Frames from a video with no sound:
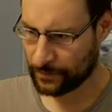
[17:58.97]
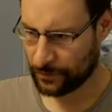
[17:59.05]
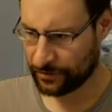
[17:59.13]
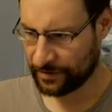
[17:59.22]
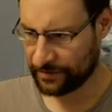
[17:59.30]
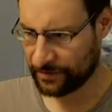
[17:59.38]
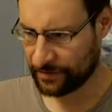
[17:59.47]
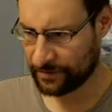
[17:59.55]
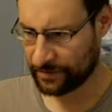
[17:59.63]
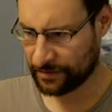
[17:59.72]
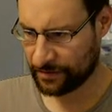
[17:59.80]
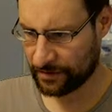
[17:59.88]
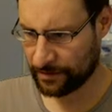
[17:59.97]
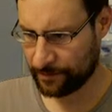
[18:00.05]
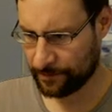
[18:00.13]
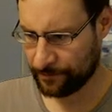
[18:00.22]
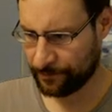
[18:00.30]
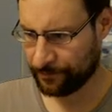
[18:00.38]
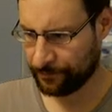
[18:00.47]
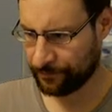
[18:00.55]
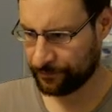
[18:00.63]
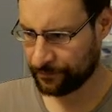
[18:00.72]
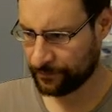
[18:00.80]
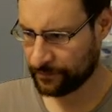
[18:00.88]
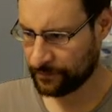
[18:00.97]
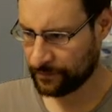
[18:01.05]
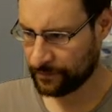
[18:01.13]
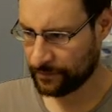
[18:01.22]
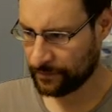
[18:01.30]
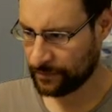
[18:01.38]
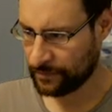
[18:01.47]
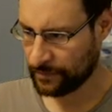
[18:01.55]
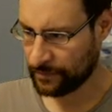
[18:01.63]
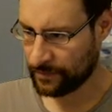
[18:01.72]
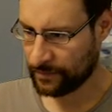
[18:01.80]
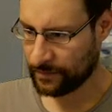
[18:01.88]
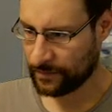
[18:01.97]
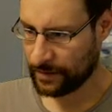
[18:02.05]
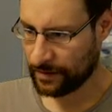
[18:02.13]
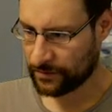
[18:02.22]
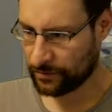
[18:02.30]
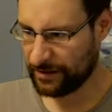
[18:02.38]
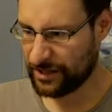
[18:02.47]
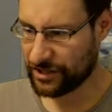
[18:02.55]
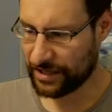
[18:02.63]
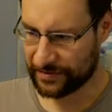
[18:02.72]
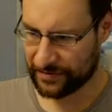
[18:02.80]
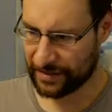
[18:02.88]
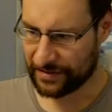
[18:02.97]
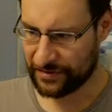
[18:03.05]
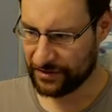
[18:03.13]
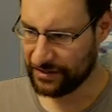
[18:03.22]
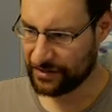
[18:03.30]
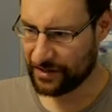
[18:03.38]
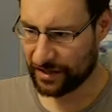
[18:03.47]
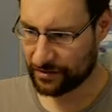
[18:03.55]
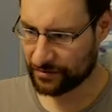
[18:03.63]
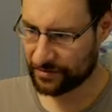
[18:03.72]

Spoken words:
What does it? So we just SED'd that